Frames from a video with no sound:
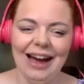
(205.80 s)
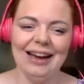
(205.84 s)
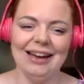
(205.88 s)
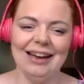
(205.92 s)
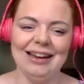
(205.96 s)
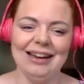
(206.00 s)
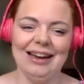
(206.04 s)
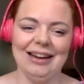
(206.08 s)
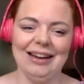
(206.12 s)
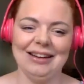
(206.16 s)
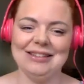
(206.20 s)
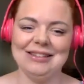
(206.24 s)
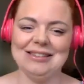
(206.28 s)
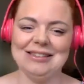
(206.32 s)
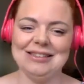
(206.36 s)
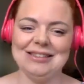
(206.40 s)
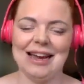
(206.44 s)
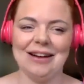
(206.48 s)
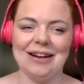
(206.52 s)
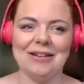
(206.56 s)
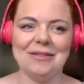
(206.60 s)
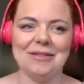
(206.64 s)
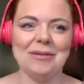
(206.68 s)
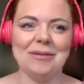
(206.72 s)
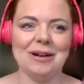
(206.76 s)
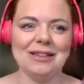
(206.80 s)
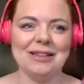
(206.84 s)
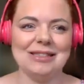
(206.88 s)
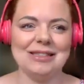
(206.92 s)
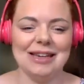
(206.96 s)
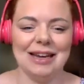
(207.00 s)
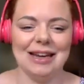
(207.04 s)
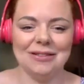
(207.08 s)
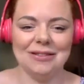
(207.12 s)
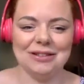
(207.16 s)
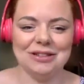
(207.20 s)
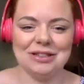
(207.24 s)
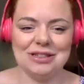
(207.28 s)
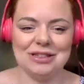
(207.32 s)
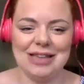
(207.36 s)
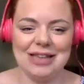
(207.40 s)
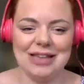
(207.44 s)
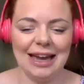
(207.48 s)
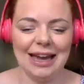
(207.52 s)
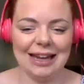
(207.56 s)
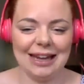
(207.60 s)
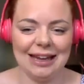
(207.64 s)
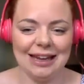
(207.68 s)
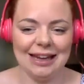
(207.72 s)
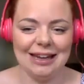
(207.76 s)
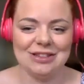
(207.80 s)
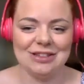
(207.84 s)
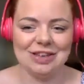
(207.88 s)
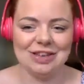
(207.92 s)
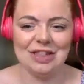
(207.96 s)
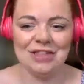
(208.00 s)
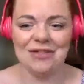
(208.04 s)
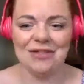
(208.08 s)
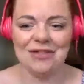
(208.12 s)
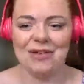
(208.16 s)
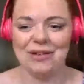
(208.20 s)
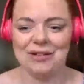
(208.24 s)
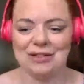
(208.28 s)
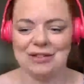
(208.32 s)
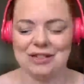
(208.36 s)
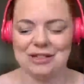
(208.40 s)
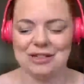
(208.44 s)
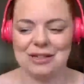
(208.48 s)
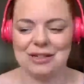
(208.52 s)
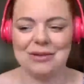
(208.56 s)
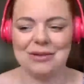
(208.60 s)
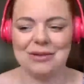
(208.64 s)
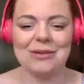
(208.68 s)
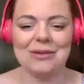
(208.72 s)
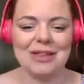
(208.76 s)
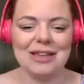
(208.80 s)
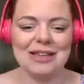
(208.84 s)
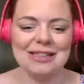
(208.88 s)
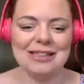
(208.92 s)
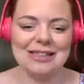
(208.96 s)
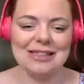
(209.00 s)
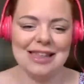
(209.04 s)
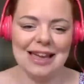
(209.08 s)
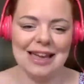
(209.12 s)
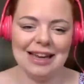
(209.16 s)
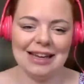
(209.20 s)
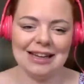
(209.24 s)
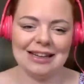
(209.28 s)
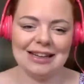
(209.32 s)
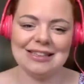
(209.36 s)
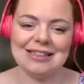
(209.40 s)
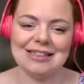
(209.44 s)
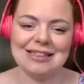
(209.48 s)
know, it's terrible, isn't it? We're just egging each other on to do all these things.